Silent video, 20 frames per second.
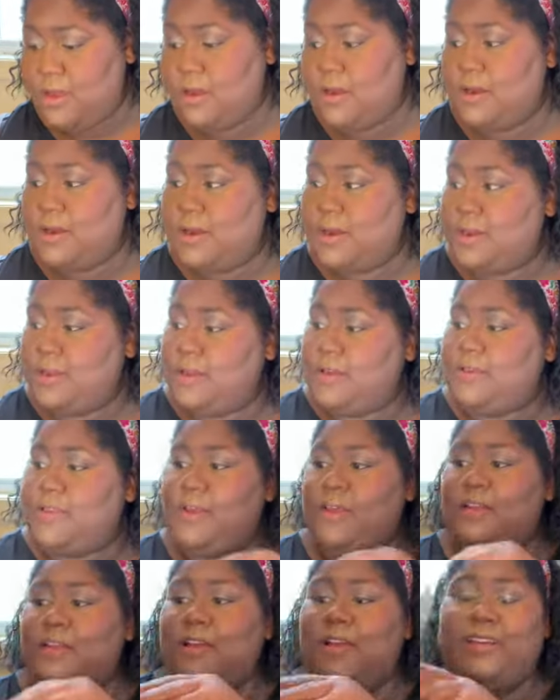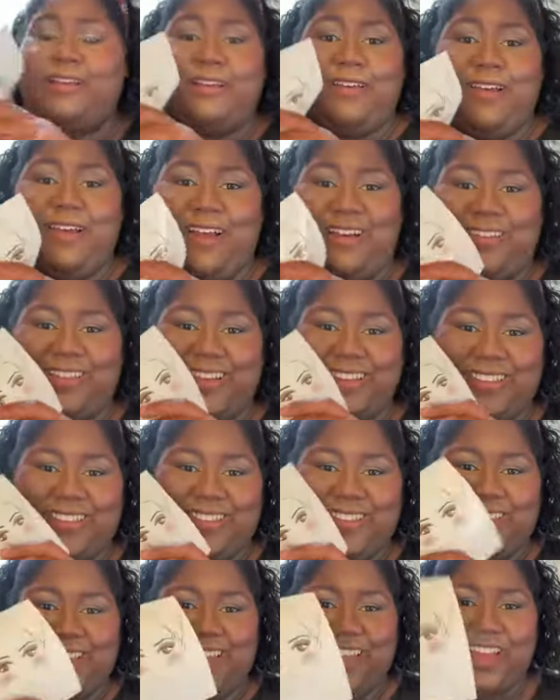All right, and then I like
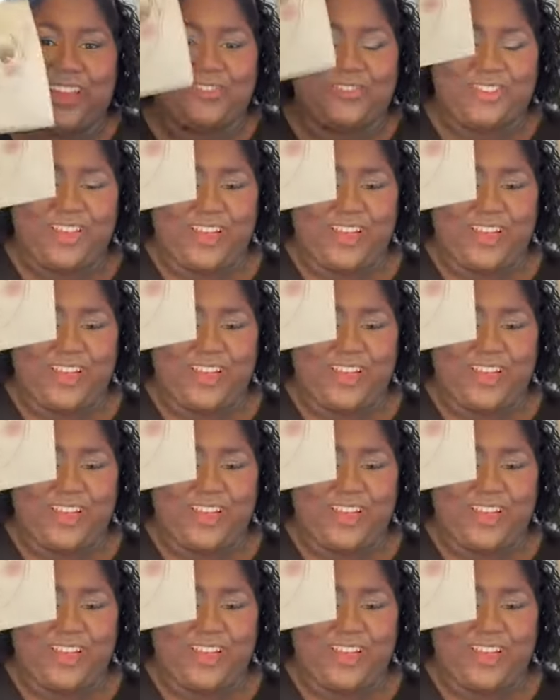that they give